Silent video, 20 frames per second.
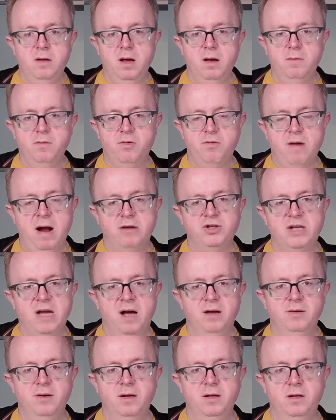crouch
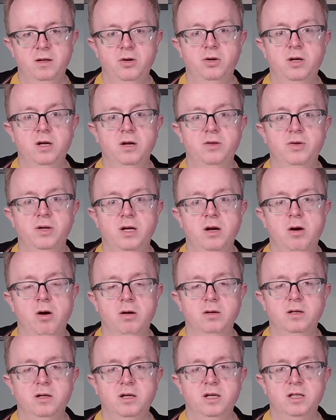down and look at the
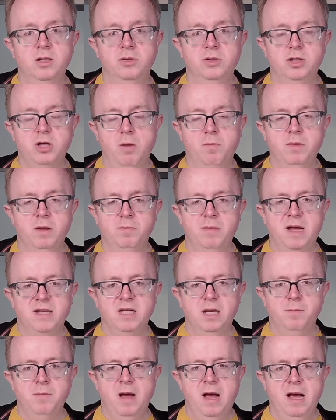card that's on top of the
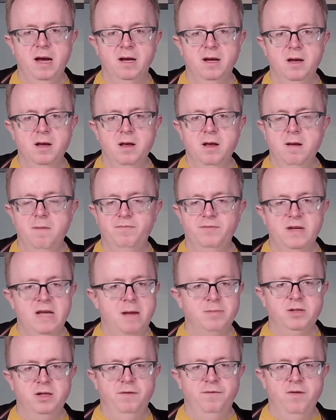plastic bag.
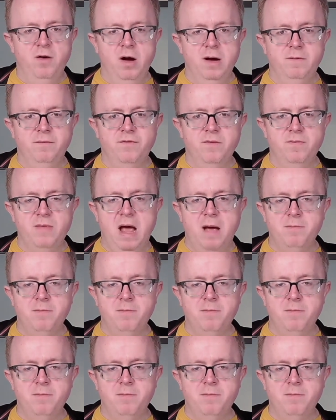Absolutely fine. From that